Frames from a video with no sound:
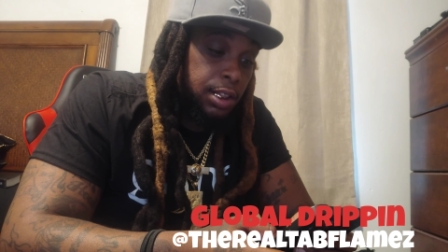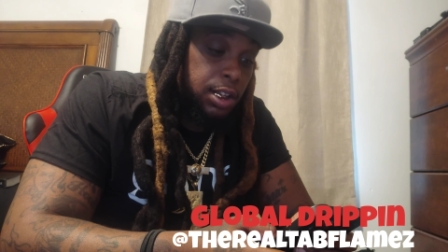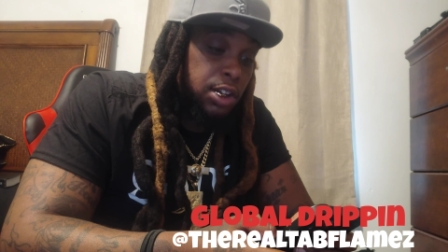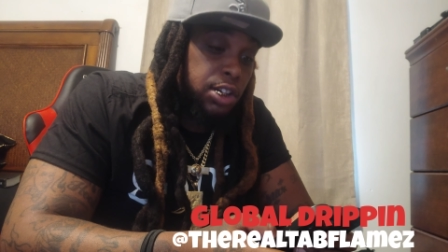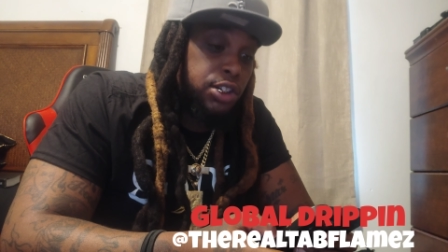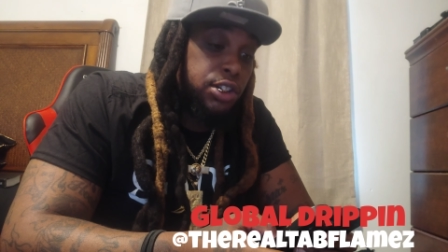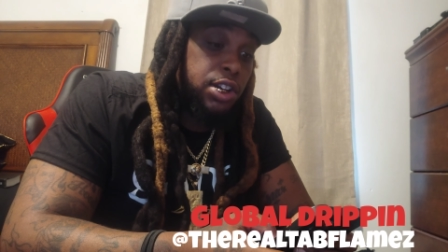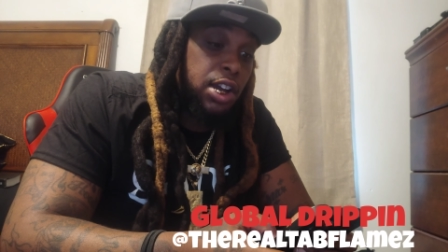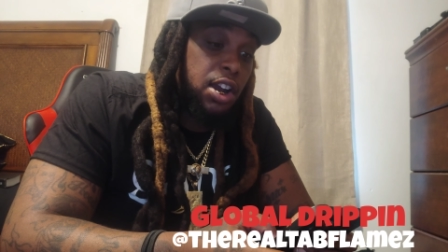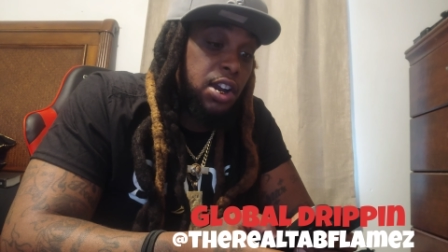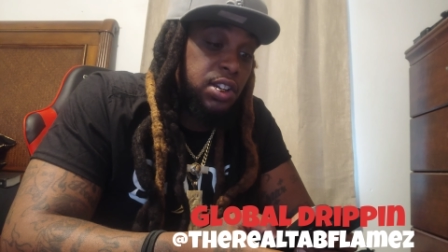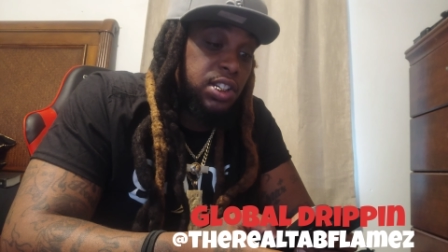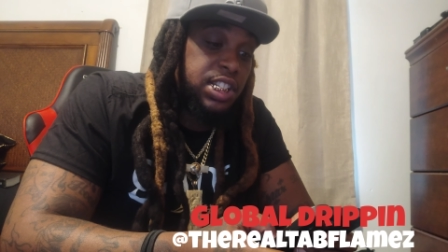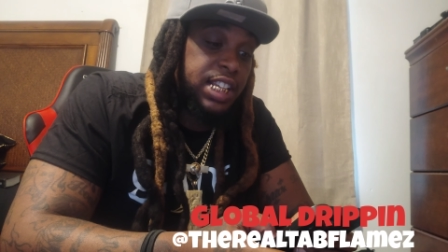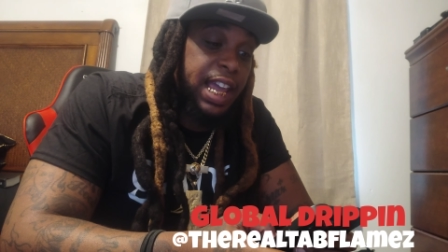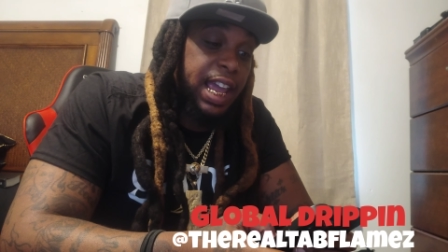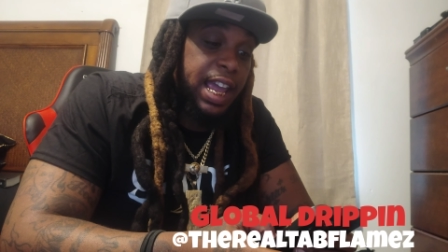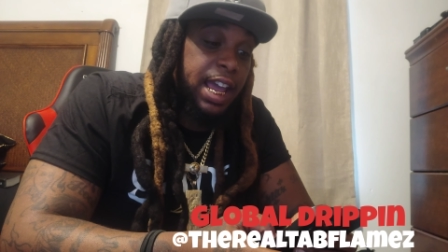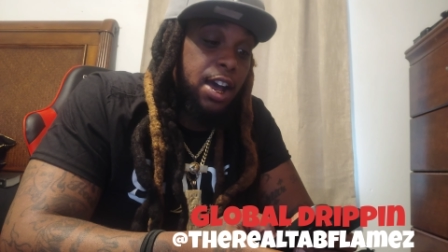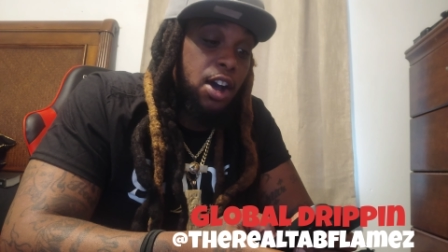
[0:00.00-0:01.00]
Lil Durk
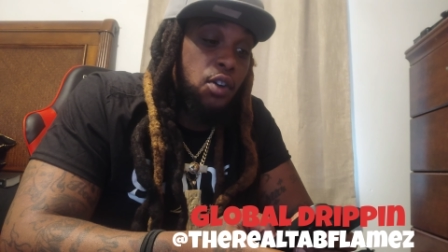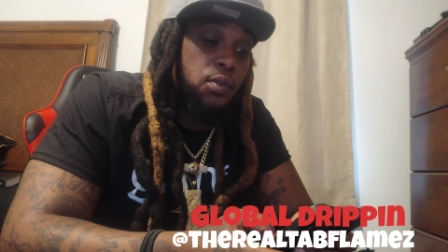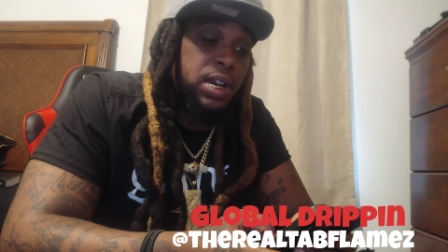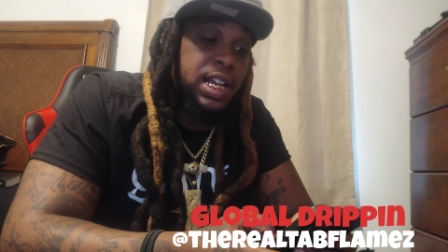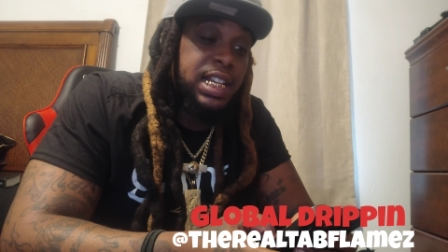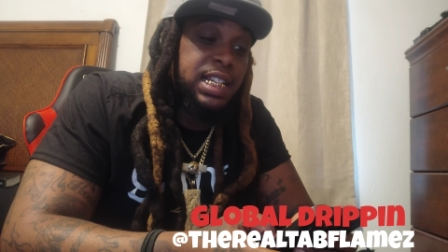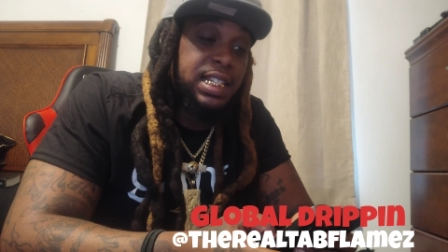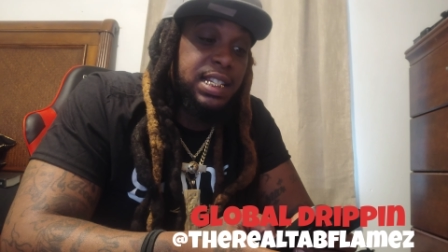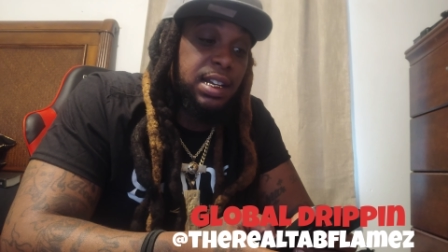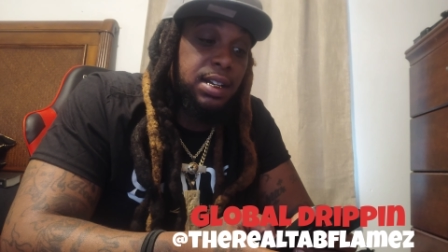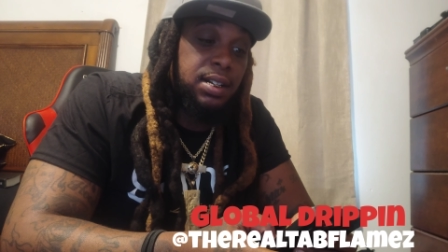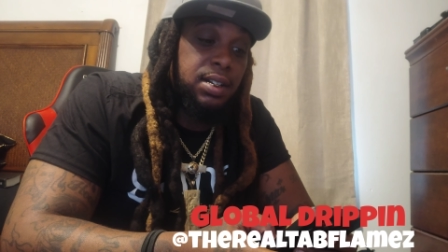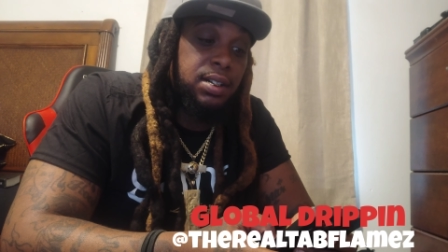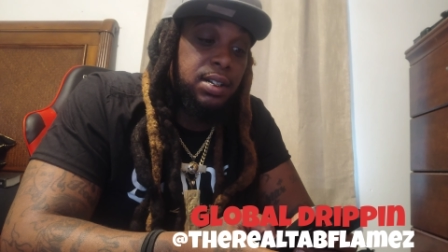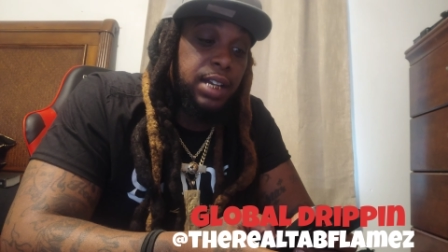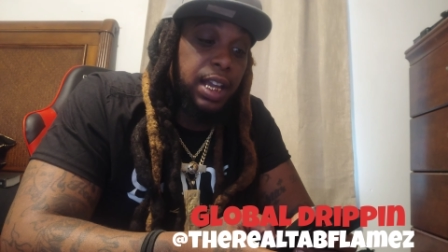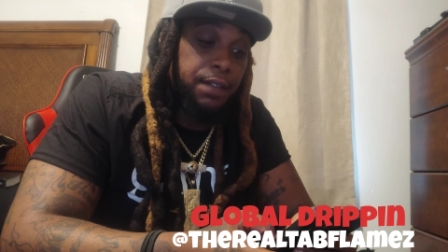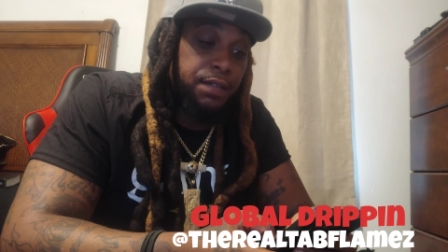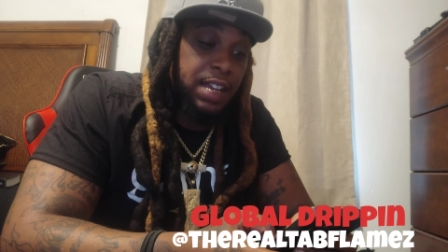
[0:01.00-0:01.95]
said on his song,